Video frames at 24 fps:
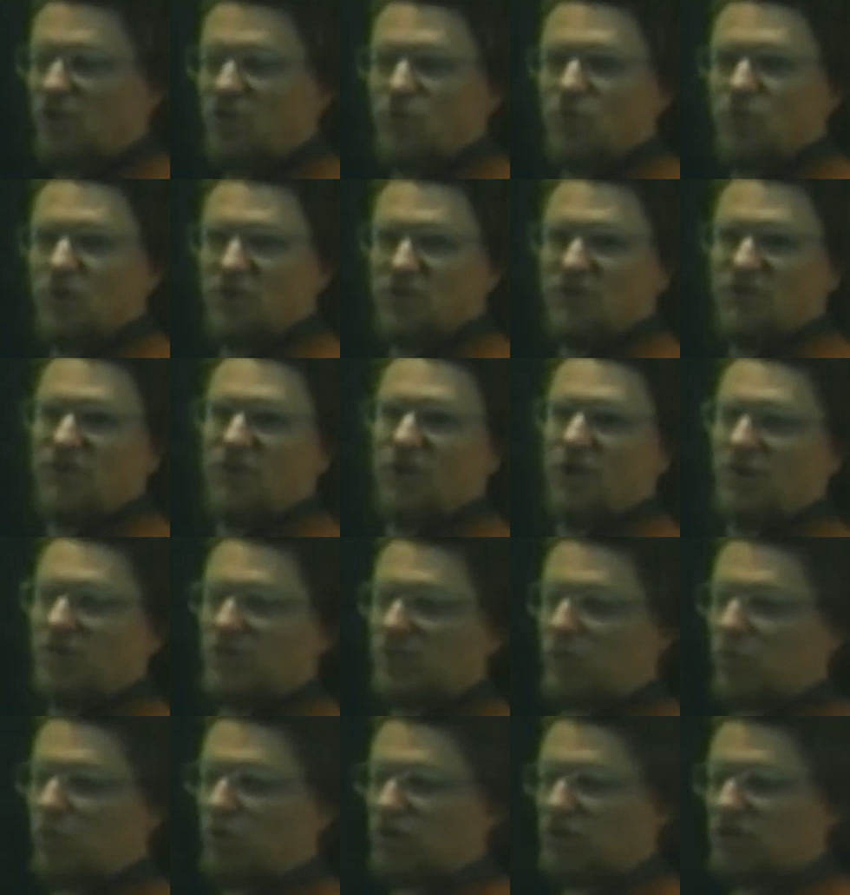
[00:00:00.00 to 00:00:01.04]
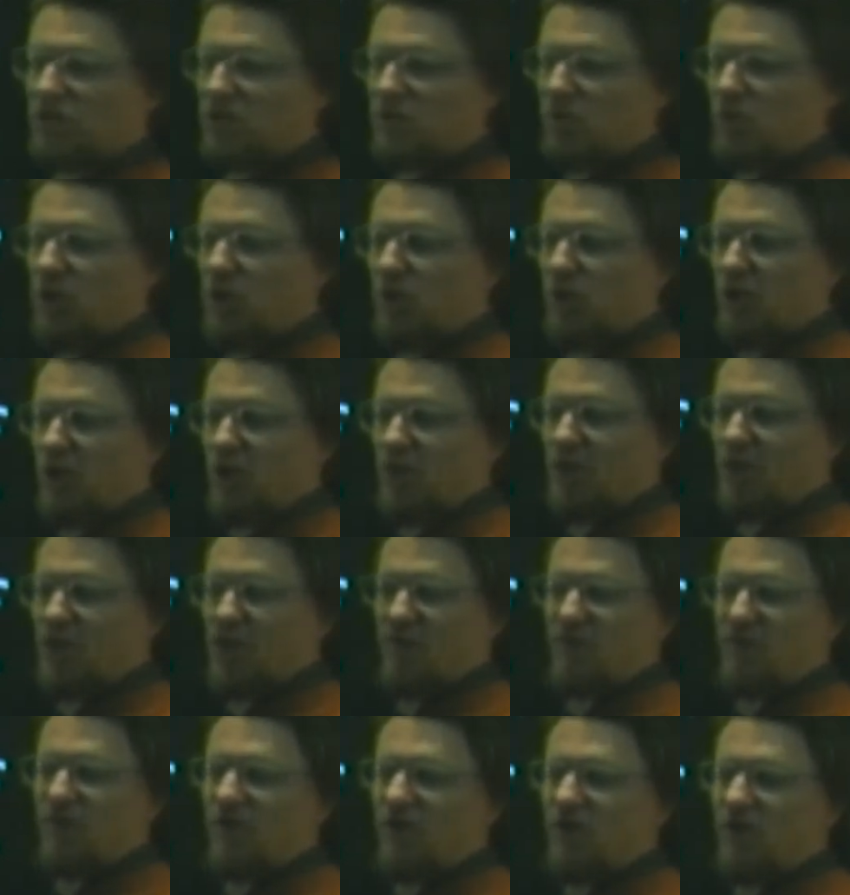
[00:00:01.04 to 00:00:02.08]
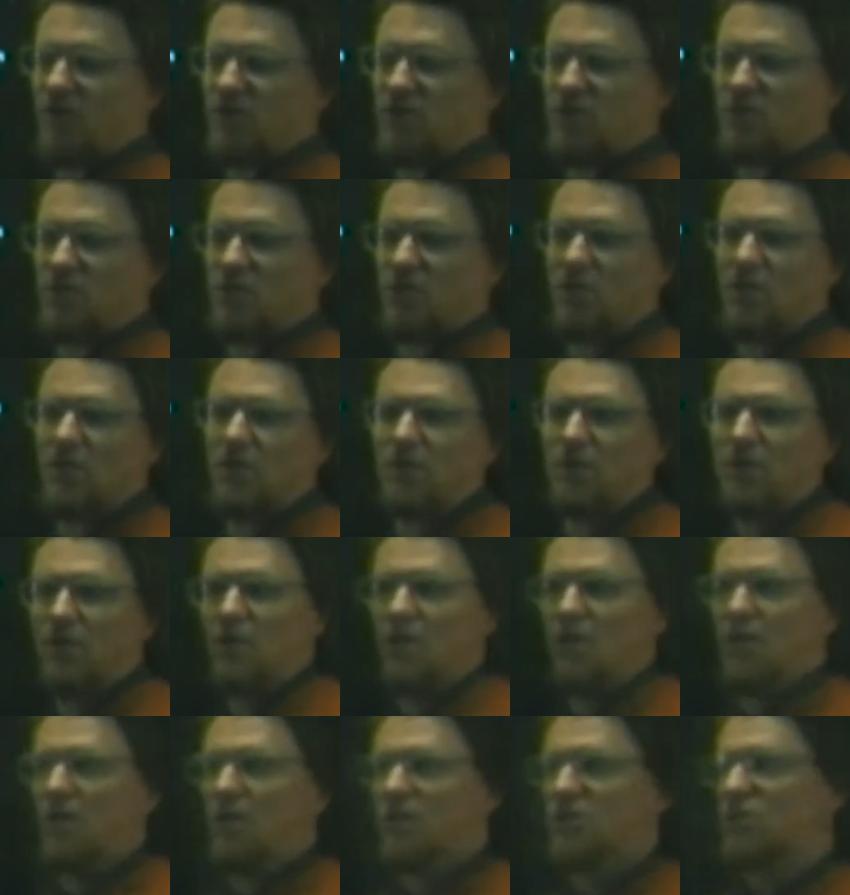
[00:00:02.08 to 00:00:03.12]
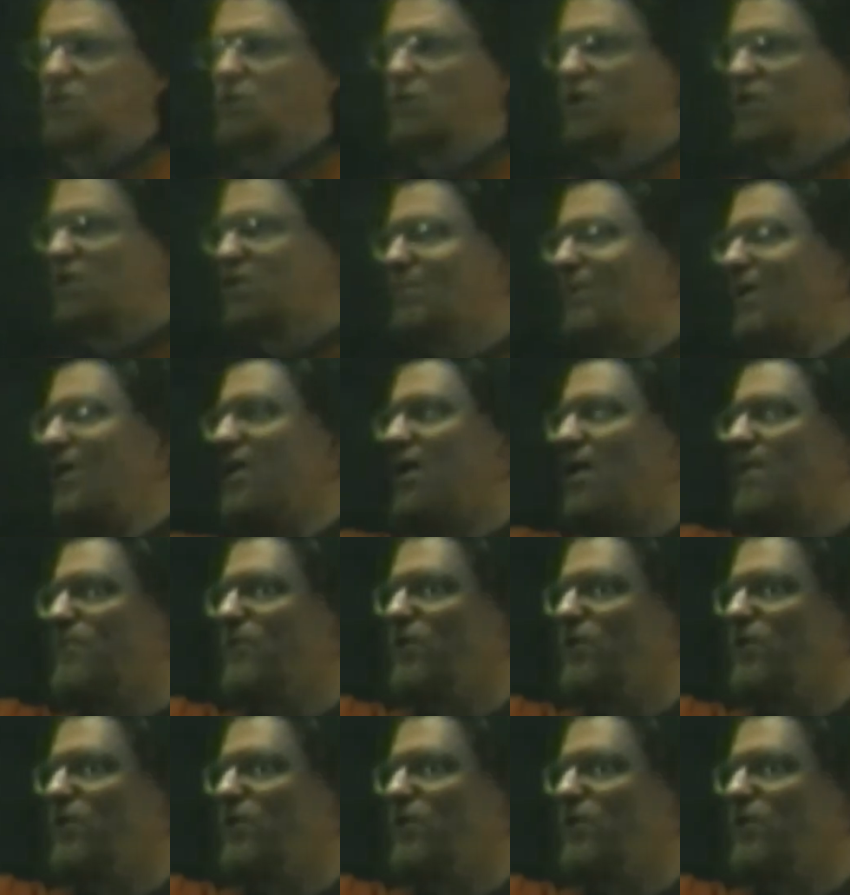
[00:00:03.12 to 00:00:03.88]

wedge false, of course, is the one way to make it false. And so we've got the main operator